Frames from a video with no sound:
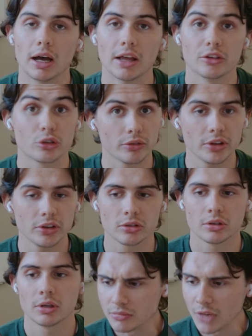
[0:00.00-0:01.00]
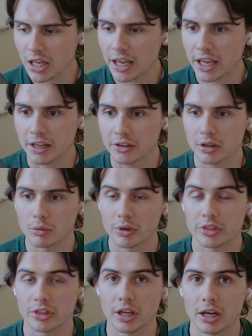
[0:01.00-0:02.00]
service. And
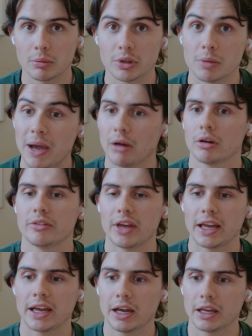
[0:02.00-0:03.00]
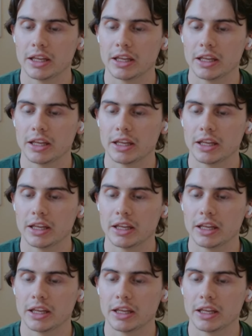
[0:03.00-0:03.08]
with the power of AI,